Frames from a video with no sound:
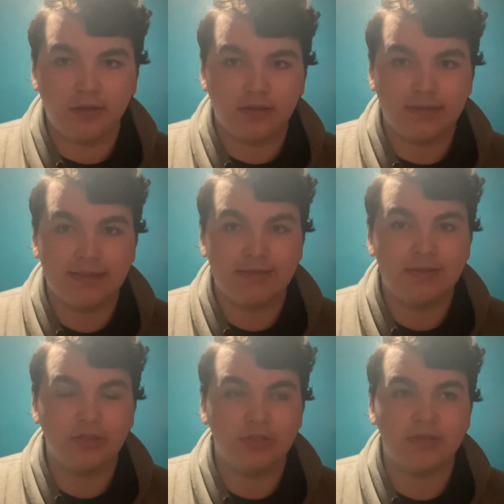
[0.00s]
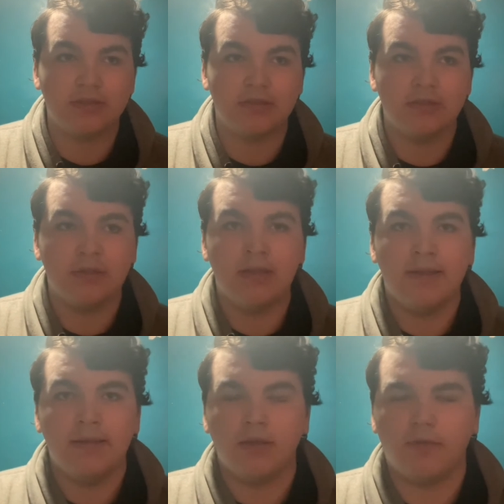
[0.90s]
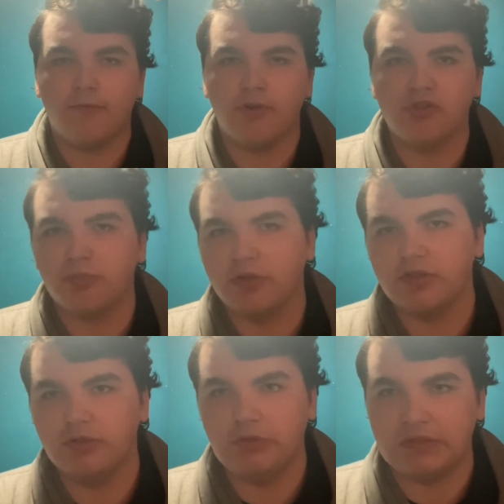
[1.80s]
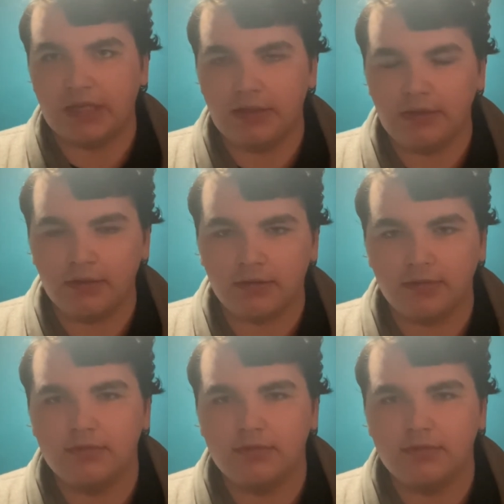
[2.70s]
Is this just the first person who's psychic?